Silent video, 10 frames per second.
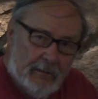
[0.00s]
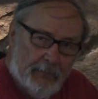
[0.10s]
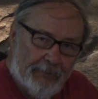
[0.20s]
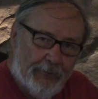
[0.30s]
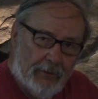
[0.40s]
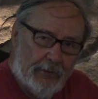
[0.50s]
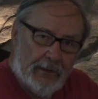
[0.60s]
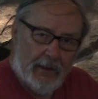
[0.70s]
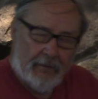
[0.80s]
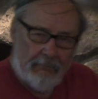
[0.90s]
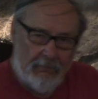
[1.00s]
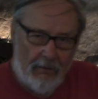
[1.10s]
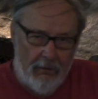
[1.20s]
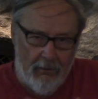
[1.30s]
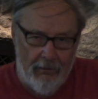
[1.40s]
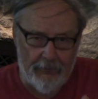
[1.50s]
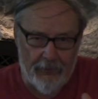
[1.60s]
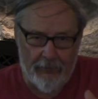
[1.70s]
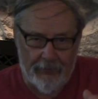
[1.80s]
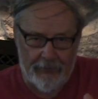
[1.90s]
before he gets all
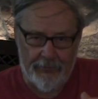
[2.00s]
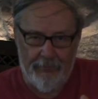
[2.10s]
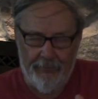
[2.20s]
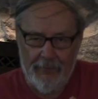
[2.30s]
nervous.